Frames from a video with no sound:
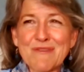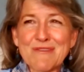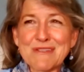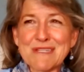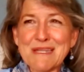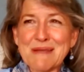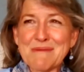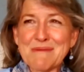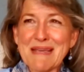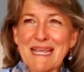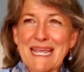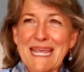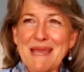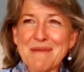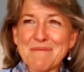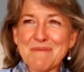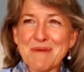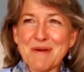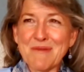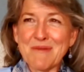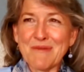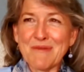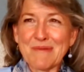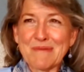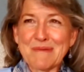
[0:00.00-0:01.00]
first time I came
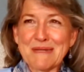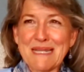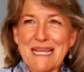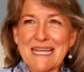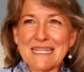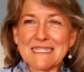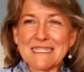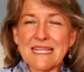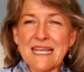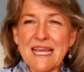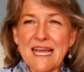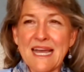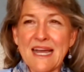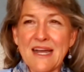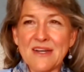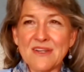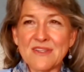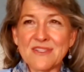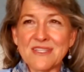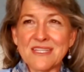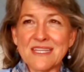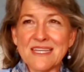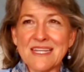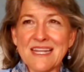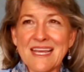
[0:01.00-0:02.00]
home from Dan's
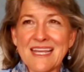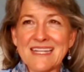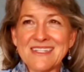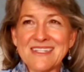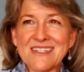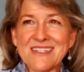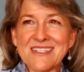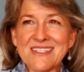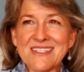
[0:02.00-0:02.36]
house and I